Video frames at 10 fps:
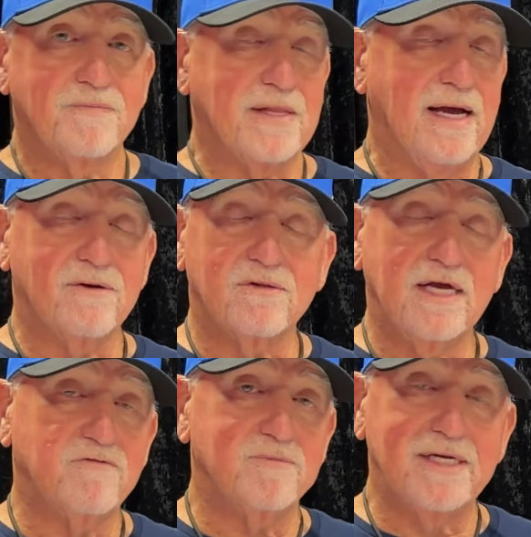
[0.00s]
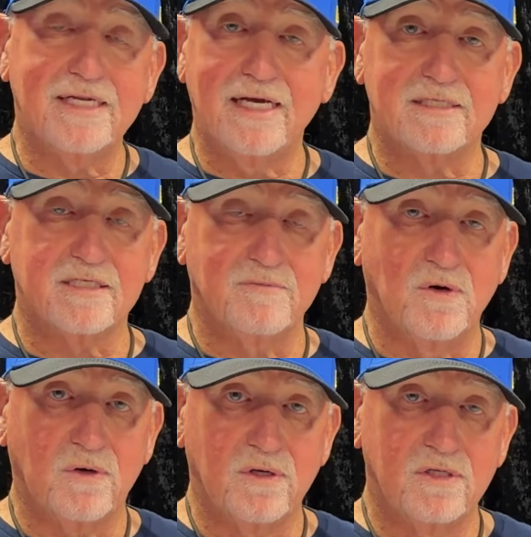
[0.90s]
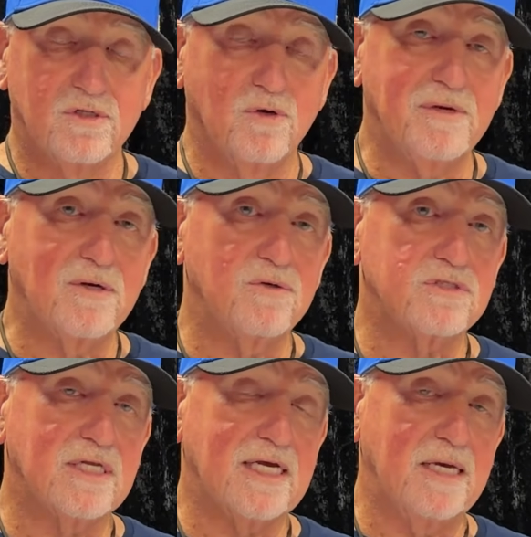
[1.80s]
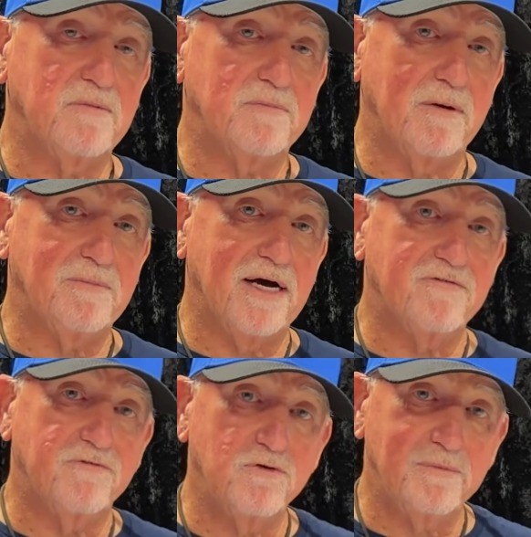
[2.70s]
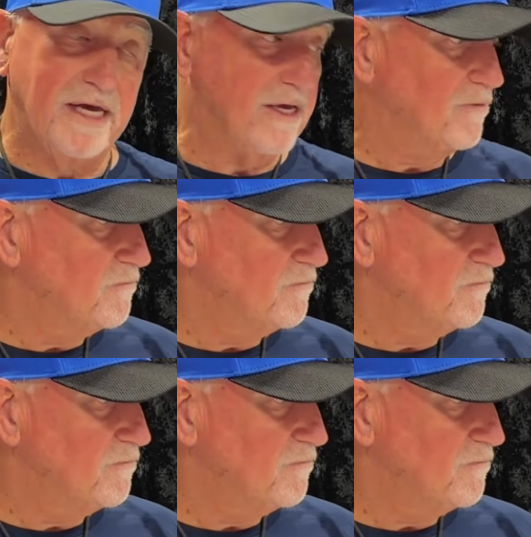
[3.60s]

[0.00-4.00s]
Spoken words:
I don't like for my dad to smoke. No me gusta que mi papá fume.